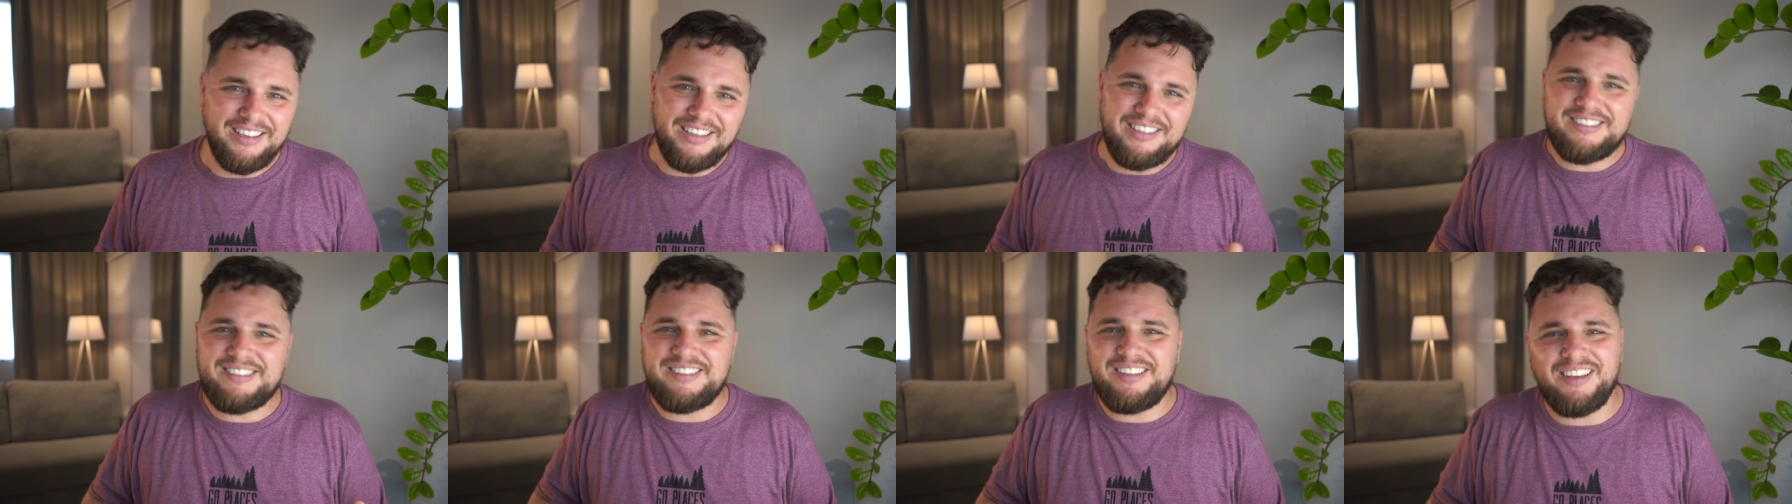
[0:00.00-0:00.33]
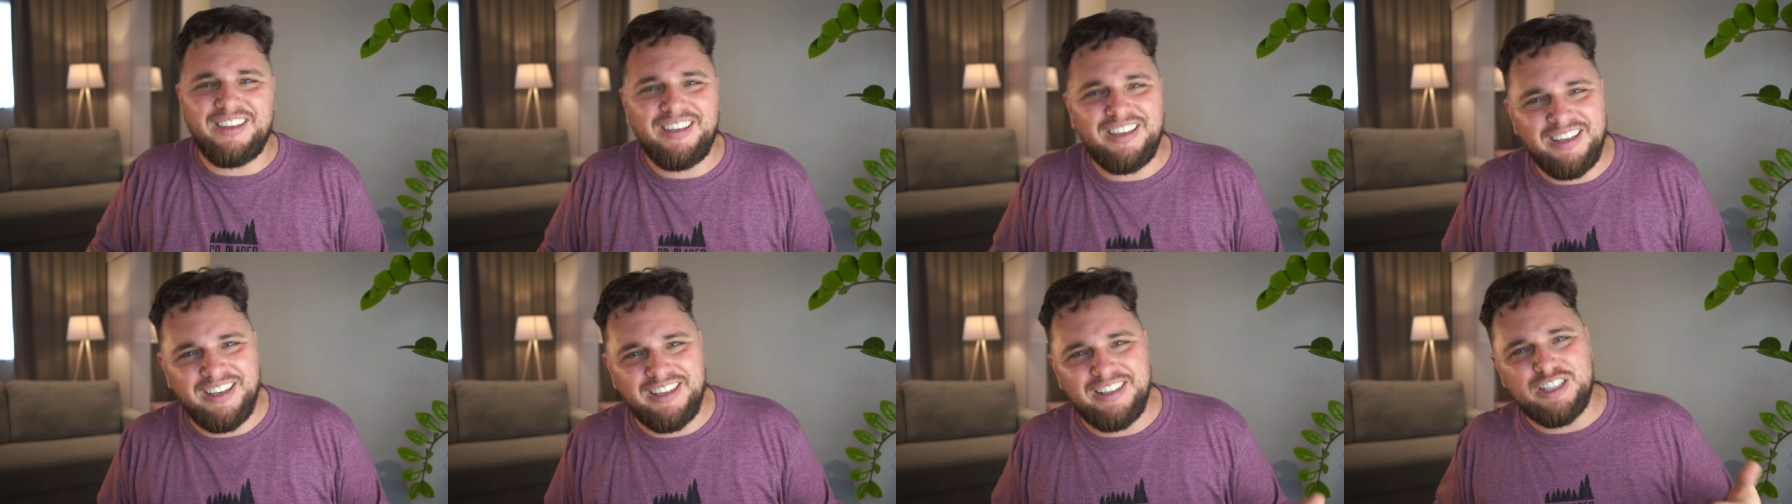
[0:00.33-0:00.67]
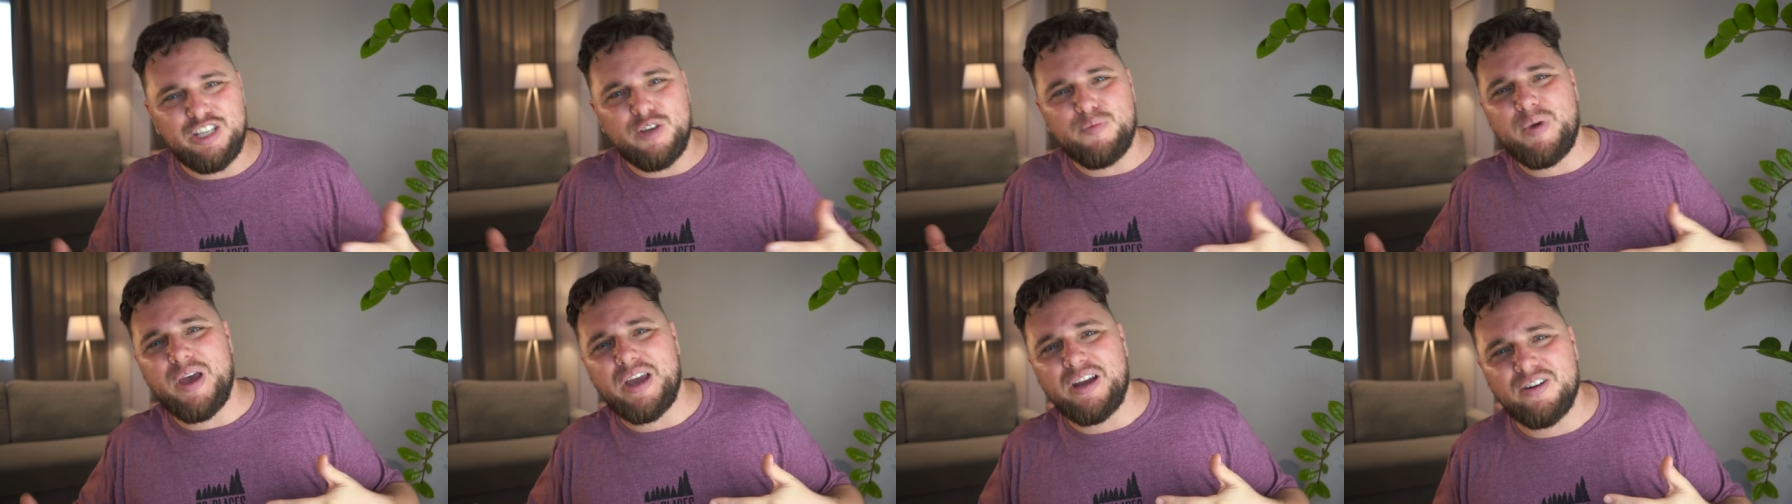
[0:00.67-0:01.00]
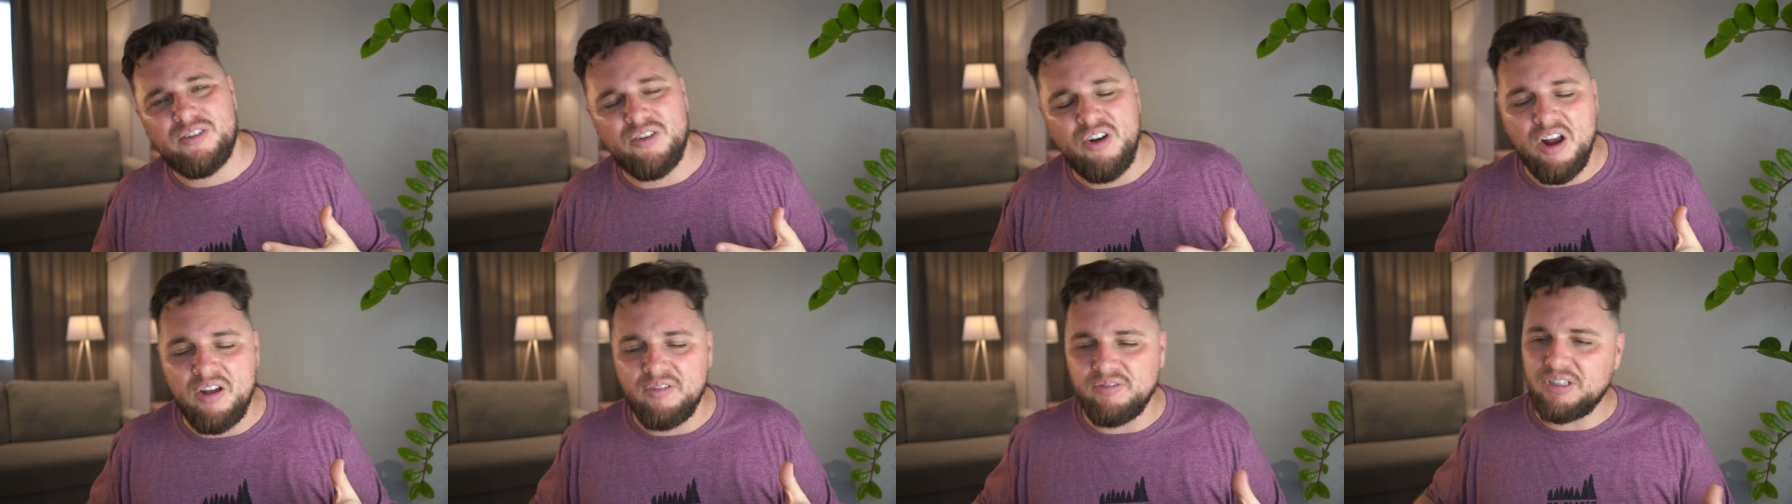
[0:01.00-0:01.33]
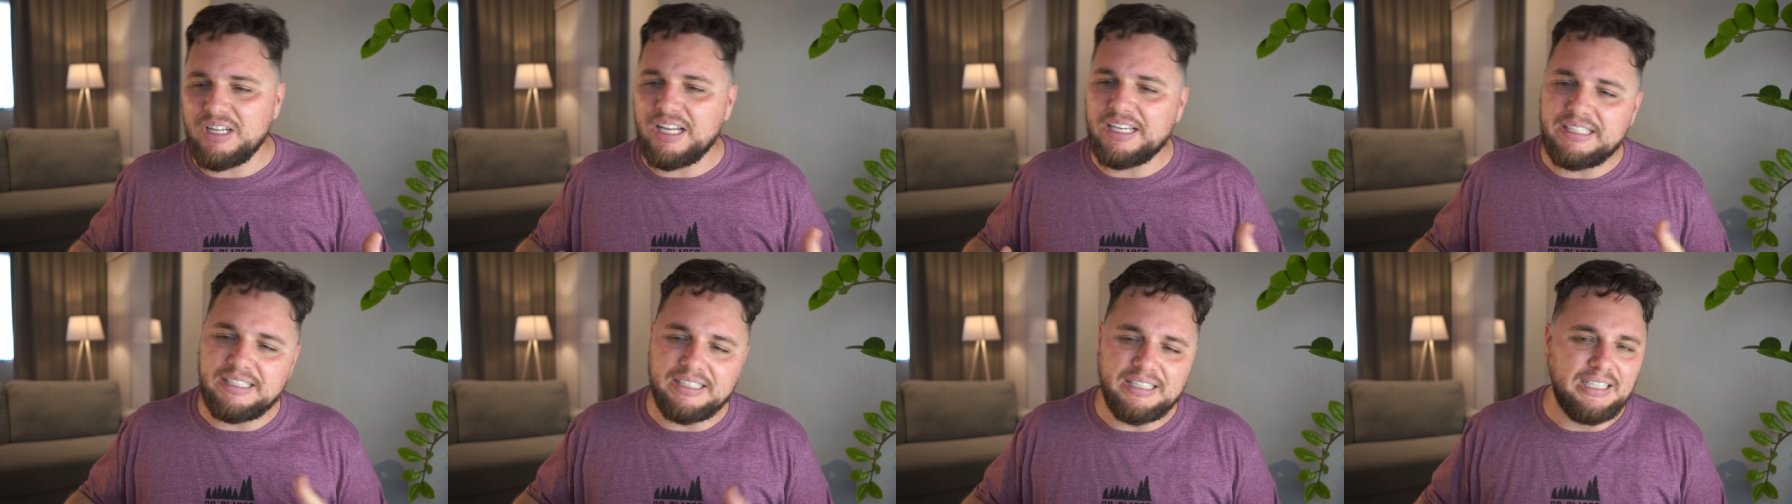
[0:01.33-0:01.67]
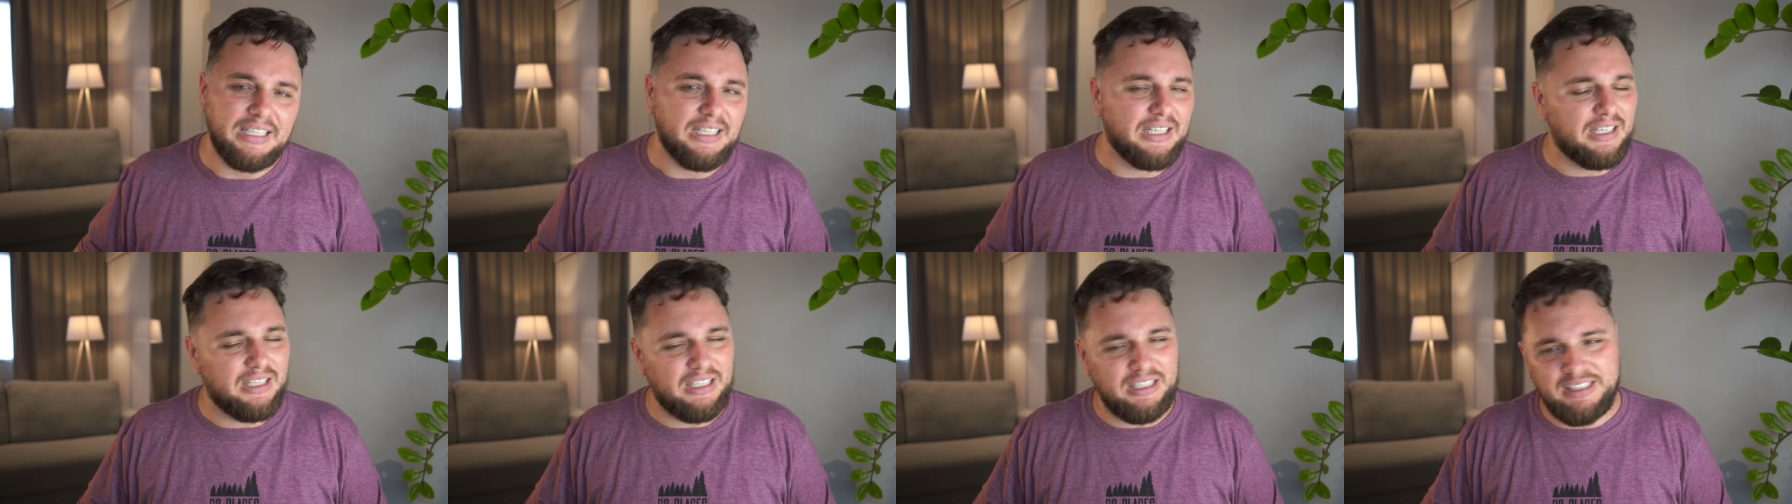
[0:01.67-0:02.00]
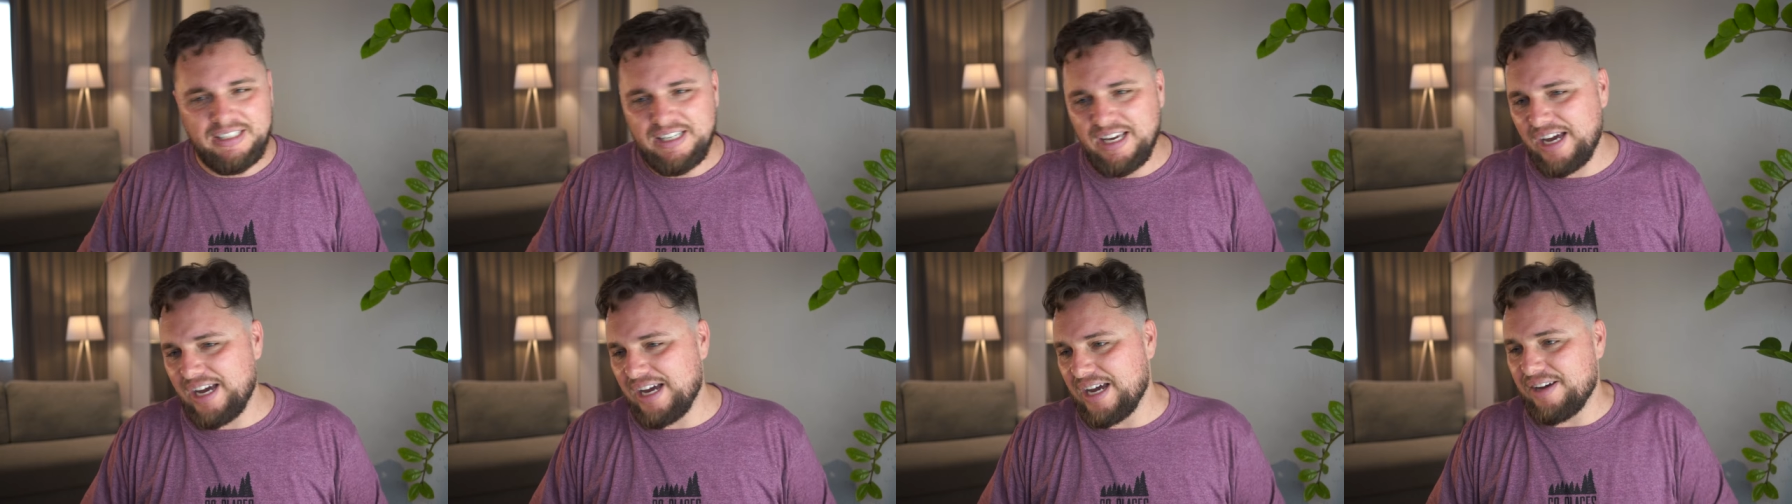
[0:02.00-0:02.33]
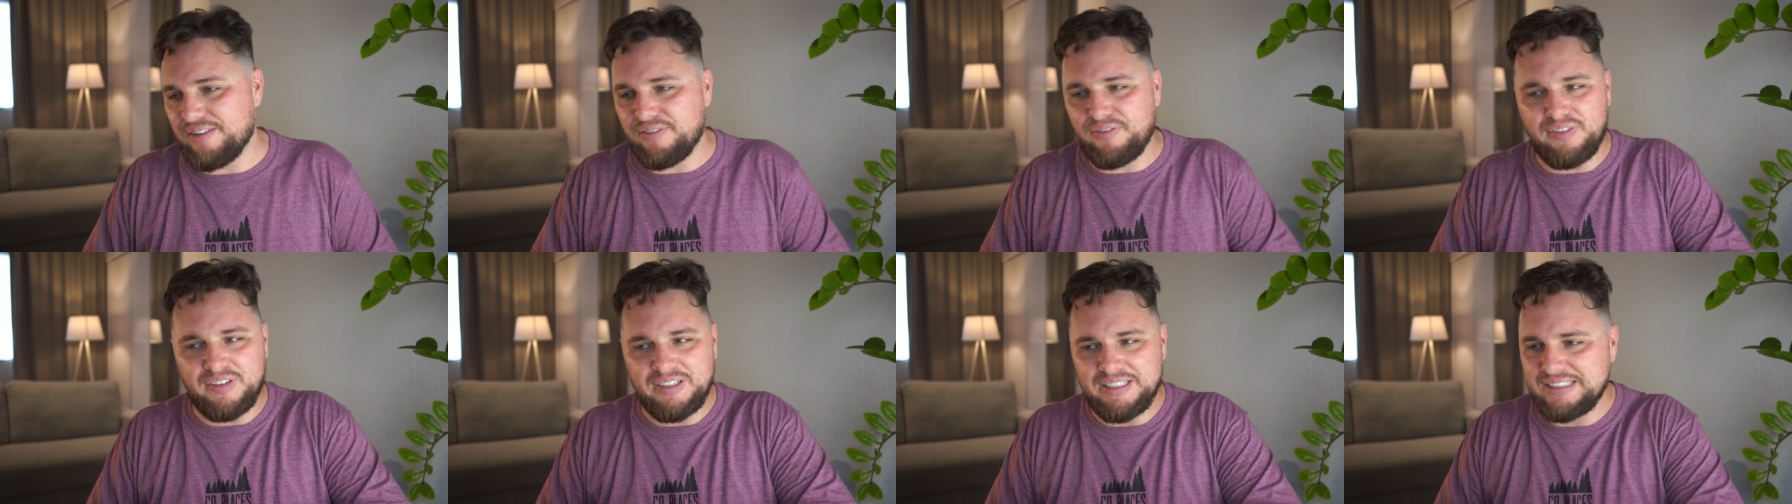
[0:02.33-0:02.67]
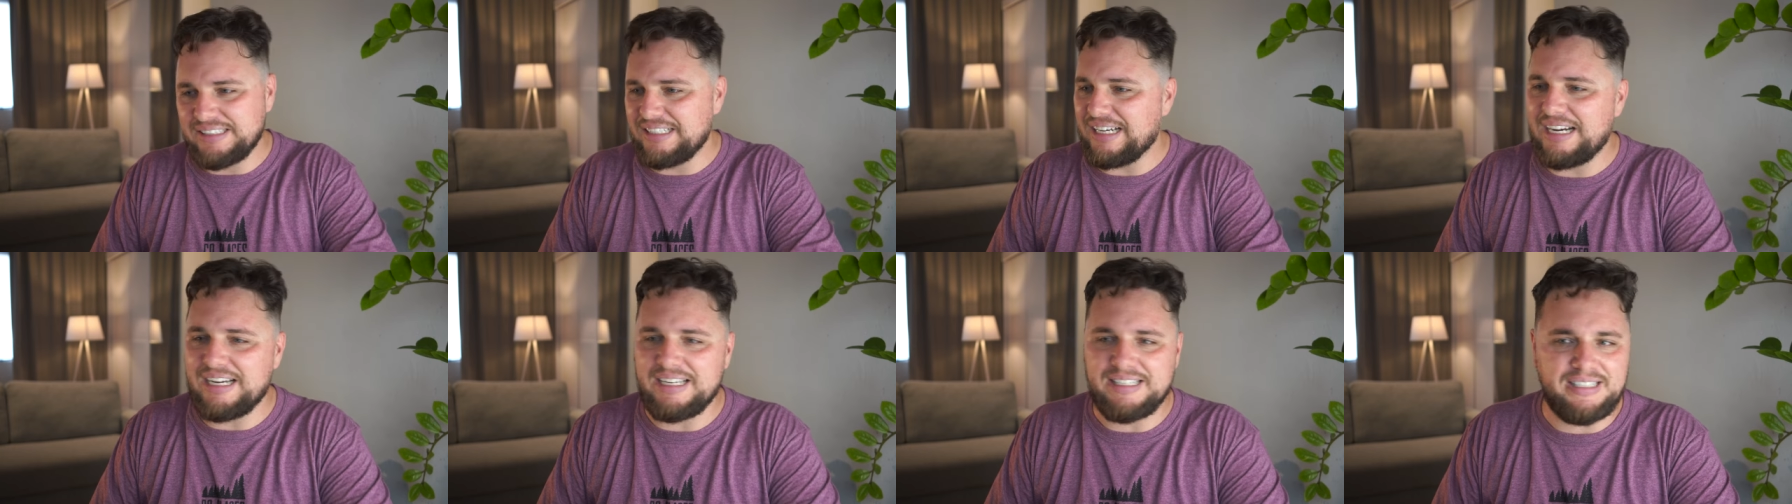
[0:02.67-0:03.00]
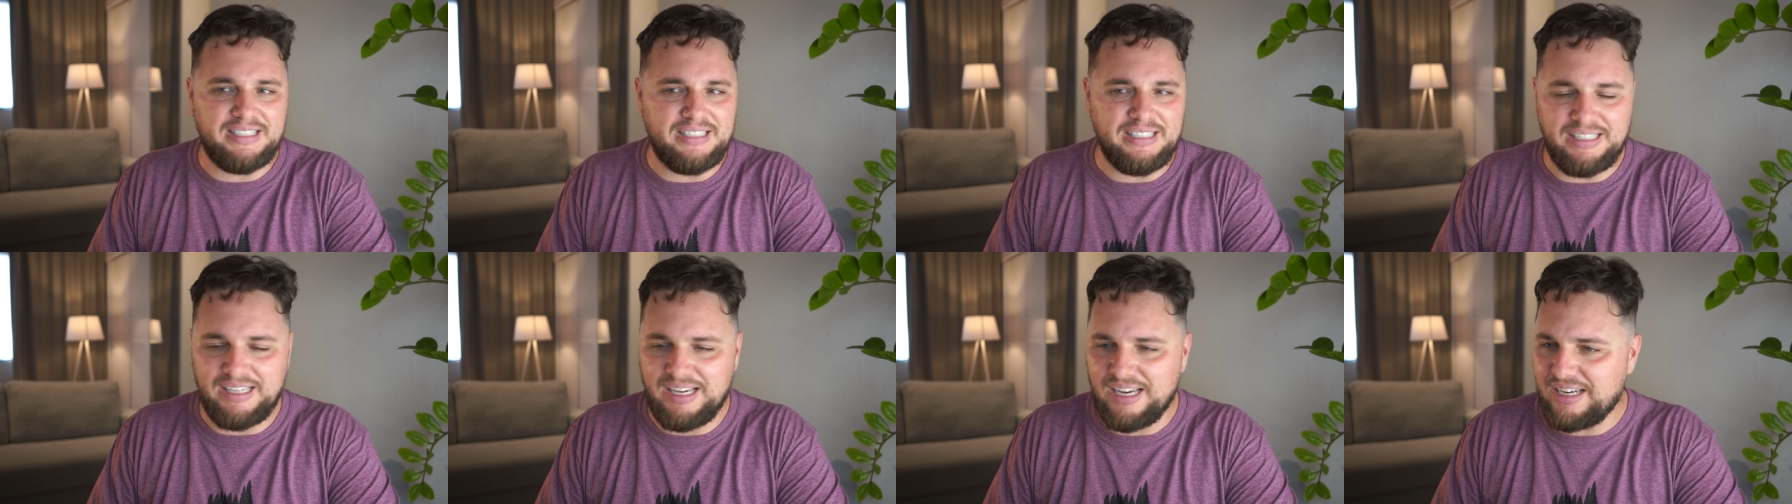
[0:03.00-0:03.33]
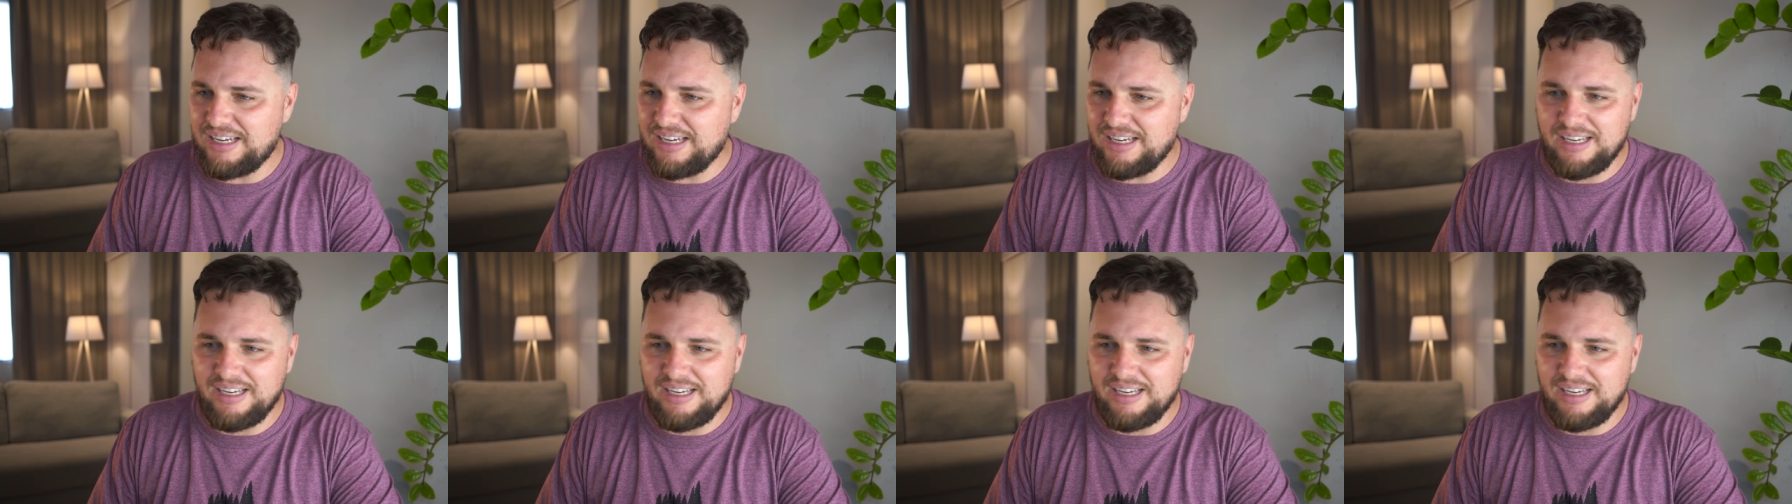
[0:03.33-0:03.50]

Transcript: singing in the background. Like, yeah, fantastic.